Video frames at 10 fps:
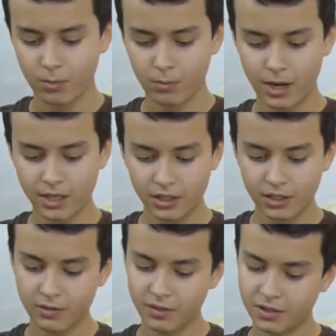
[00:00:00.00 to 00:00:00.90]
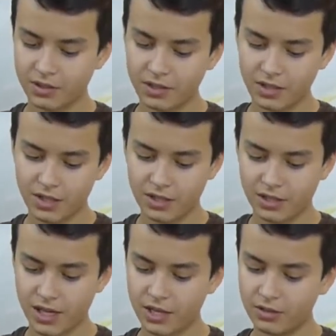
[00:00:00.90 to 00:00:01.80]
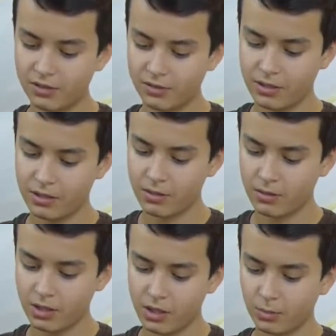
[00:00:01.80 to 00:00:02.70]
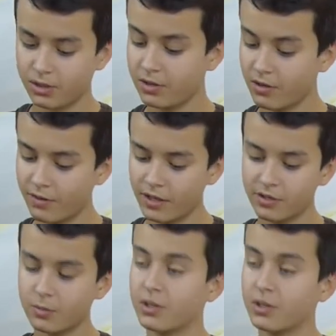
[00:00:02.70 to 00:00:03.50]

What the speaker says: Why did you and your sister decide to do it? Was it your father's